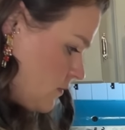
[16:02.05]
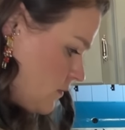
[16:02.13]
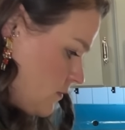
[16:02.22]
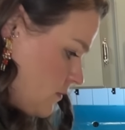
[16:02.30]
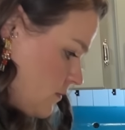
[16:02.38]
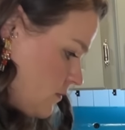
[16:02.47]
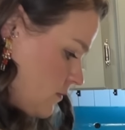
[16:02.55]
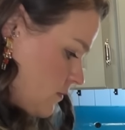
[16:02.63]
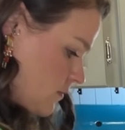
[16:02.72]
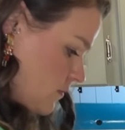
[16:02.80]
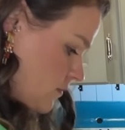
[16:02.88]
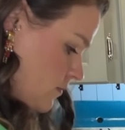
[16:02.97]
I pull the
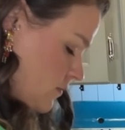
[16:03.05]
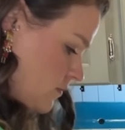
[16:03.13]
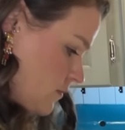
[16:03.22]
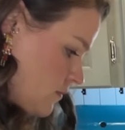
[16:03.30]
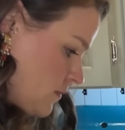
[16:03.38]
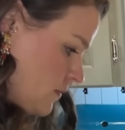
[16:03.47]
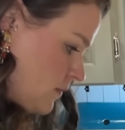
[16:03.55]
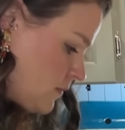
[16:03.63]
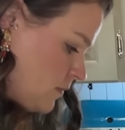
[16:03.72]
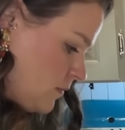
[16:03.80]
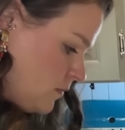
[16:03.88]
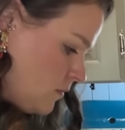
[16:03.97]
other one to the other side
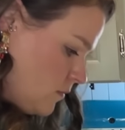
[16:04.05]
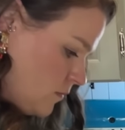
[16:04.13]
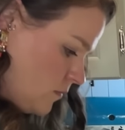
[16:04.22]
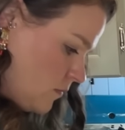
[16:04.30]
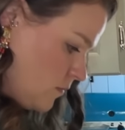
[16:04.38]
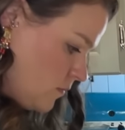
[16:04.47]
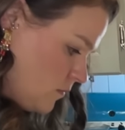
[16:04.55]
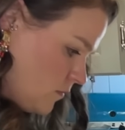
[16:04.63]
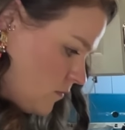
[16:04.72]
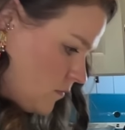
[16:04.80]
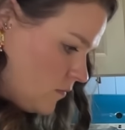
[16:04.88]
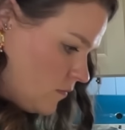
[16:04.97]
and twist it, and then I've
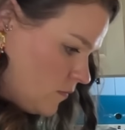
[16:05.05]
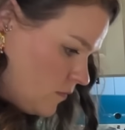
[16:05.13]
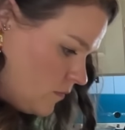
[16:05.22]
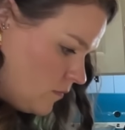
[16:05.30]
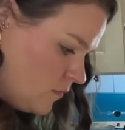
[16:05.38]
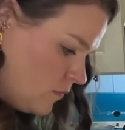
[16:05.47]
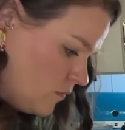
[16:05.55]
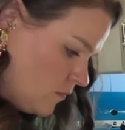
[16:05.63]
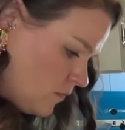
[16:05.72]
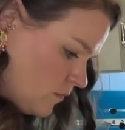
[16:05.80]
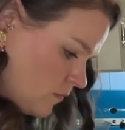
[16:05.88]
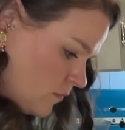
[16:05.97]
got that one in the
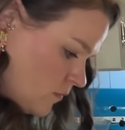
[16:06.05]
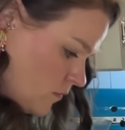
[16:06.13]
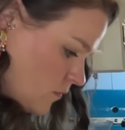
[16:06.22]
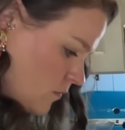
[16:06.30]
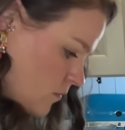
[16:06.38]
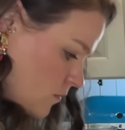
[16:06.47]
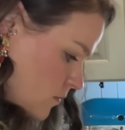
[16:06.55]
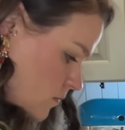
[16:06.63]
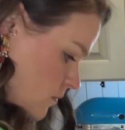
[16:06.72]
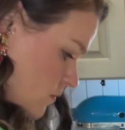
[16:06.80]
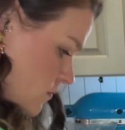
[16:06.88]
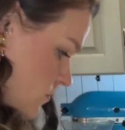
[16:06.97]
center. Then I'm
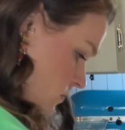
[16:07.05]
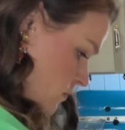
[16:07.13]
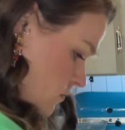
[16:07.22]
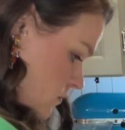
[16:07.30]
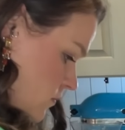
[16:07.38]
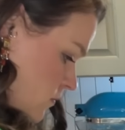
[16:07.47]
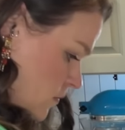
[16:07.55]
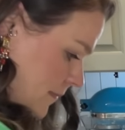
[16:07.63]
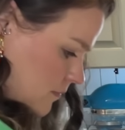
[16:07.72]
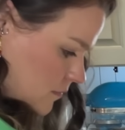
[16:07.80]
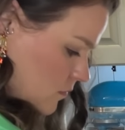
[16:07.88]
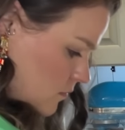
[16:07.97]
moving on to the
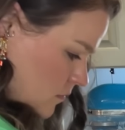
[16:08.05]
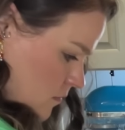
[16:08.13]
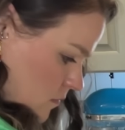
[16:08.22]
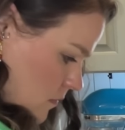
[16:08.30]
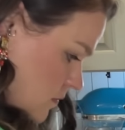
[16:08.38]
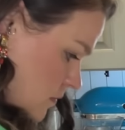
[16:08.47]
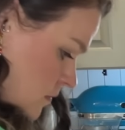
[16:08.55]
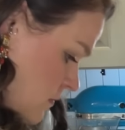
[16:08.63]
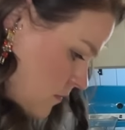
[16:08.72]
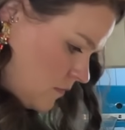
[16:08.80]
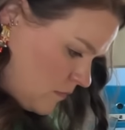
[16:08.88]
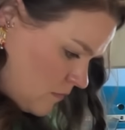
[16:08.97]
stockings, and I do the exact
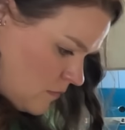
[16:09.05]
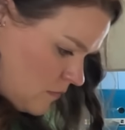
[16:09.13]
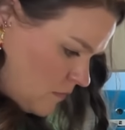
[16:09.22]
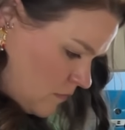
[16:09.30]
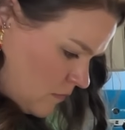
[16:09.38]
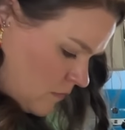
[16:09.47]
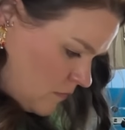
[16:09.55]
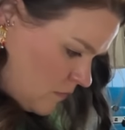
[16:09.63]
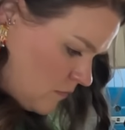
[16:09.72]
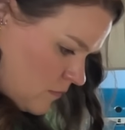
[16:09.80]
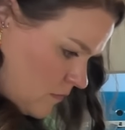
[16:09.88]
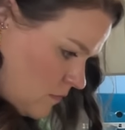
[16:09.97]
same thing,
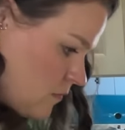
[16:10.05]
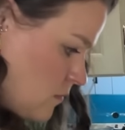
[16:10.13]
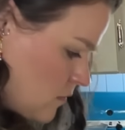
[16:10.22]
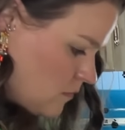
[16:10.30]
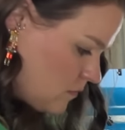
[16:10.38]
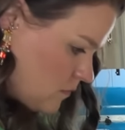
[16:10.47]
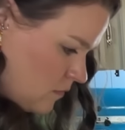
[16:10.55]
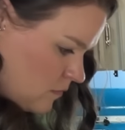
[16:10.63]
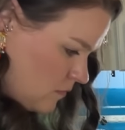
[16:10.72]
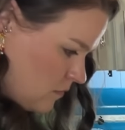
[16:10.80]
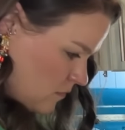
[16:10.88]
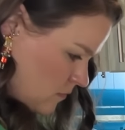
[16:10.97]
just
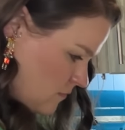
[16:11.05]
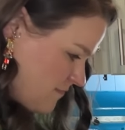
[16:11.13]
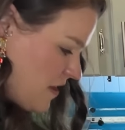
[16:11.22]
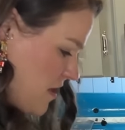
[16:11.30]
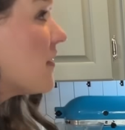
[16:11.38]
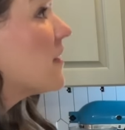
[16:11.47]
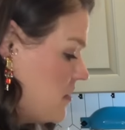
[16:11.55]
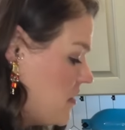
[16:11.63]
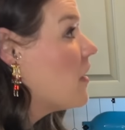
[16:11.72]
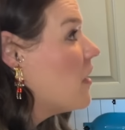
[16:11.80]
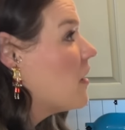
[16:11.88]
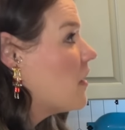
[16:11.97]
making sure it pulls
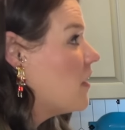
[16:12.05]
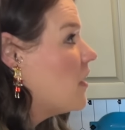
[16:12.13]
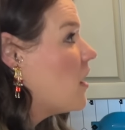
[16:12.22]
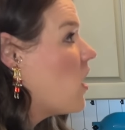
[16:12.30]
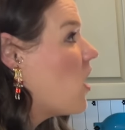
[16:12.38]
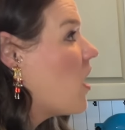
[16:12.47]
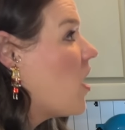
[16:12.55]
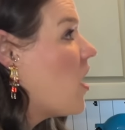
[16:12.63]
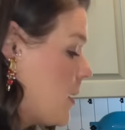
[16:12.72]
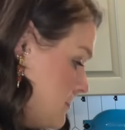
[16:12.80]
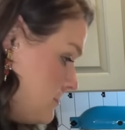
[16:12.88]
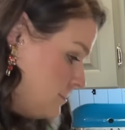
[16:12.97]
out so you can see
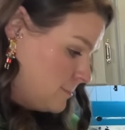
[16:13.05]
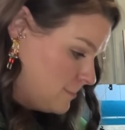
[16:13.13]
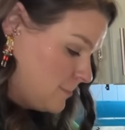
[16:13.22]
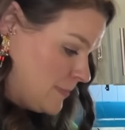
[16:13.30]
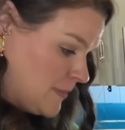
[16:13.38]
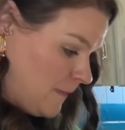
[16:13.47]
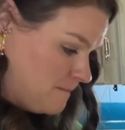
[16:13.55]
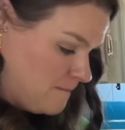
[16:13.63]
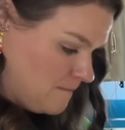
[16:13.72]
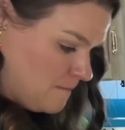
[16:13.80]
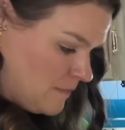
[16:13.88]
everything.